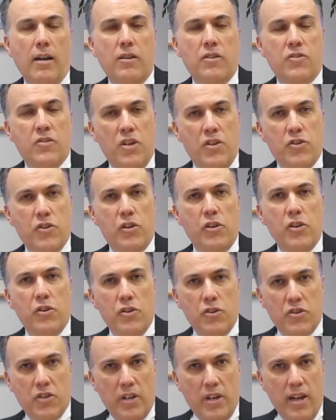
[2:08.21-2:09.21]
Essentially, you're
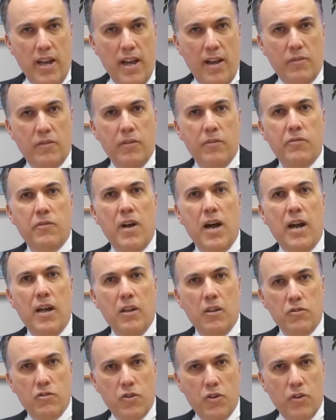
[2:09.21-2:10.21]
just going to have to
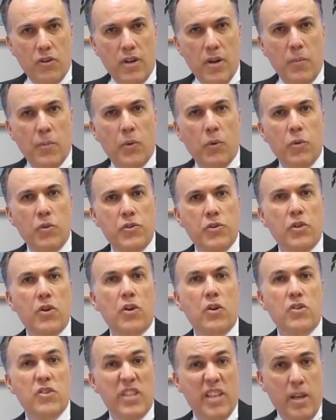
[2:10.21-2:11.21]
file a certain number of
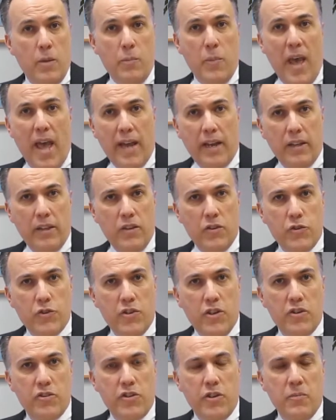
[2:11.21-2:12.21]
returns, get back in the
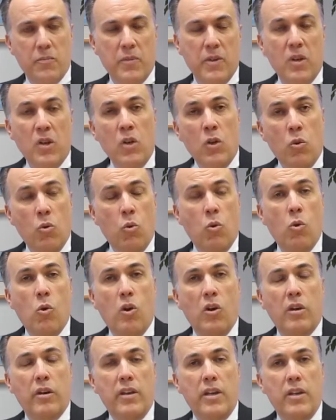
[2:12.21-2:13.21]
system,
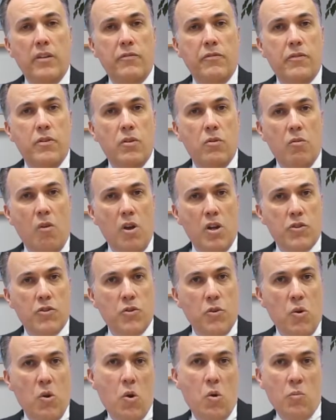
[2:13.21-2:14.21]
or if you
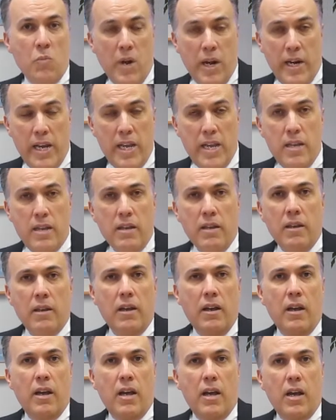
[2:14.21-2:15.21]
also owe money,
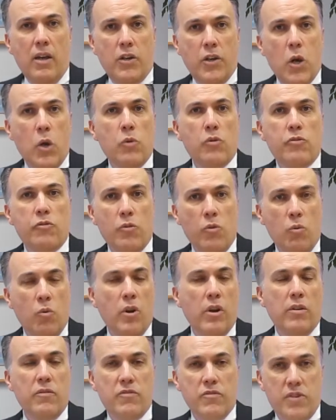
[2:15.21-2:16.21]
go through
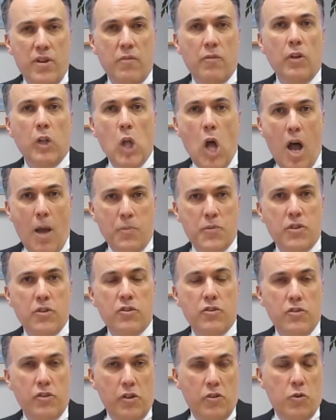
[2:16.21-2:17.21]
one of several
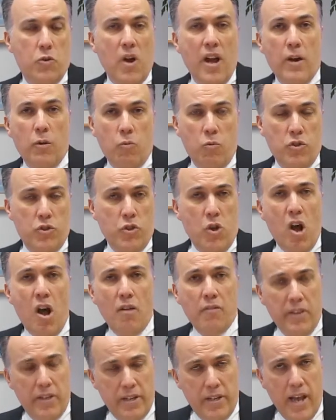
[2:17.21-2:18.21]
options to try to
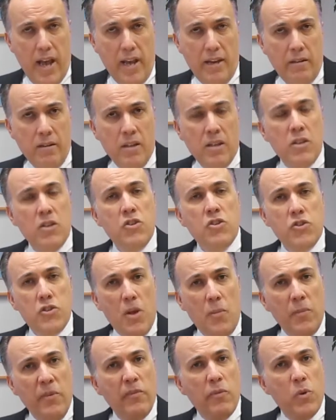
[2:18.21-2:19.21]
resolve the debt,
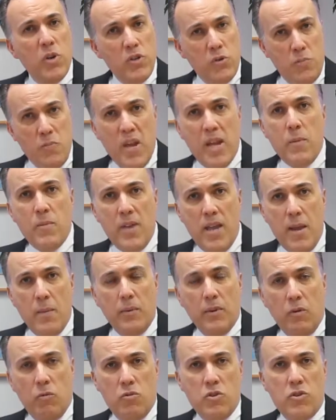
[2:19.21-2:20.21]
some of which may be
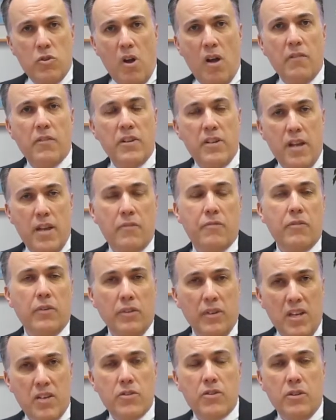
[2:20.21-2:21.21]
able to resolve the debt for
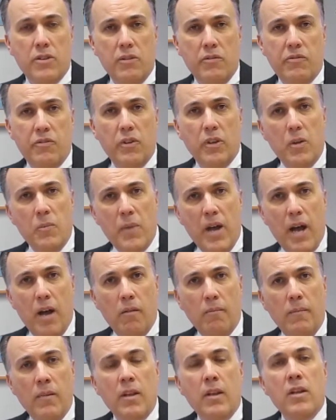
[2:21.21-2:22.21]
less than the full
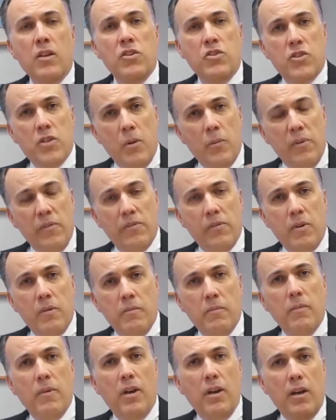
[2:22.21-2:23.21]
amount. Some of
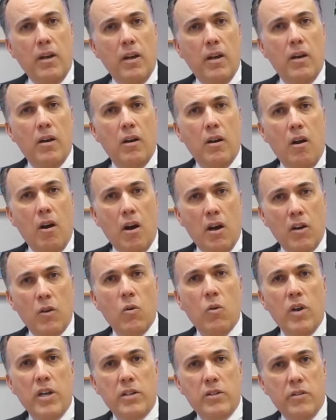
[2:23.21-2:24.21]
them are
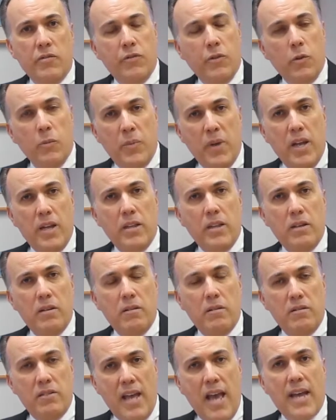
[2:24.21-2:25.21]
going to full pay
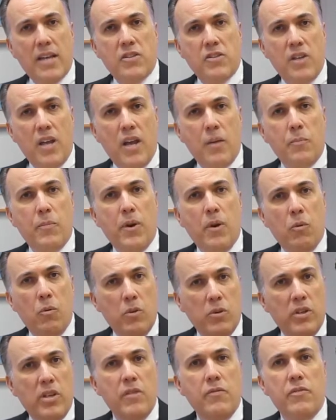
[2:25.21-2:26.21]
the tax debt, but
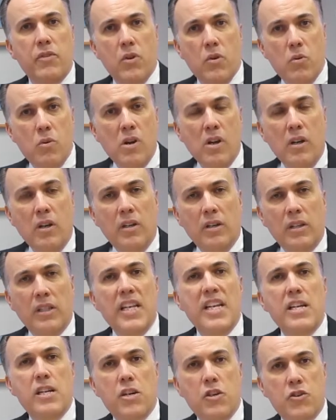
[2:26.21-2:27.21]
will give you
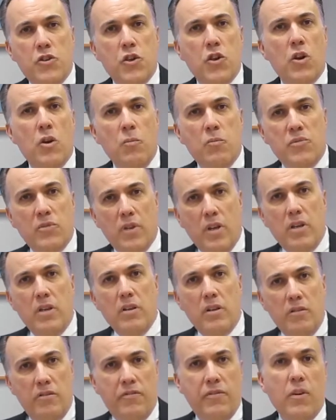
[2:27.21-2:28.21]
lenient terms that
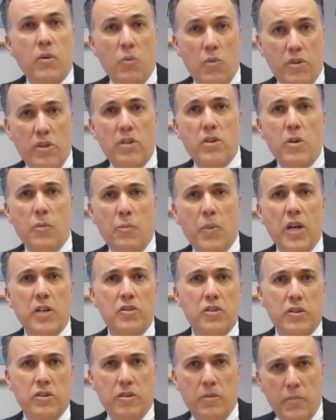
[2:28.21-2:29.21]
you can fit within your
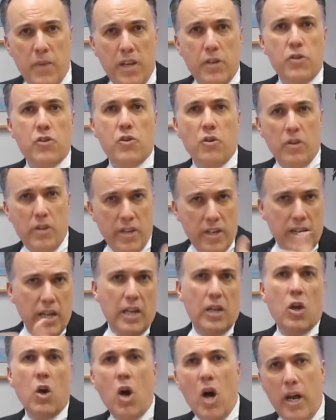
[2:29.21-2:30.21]
budget to make sure you
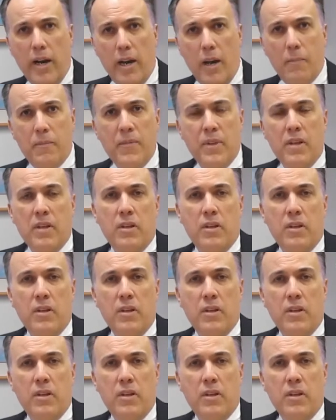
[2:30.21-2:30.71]
get caught up.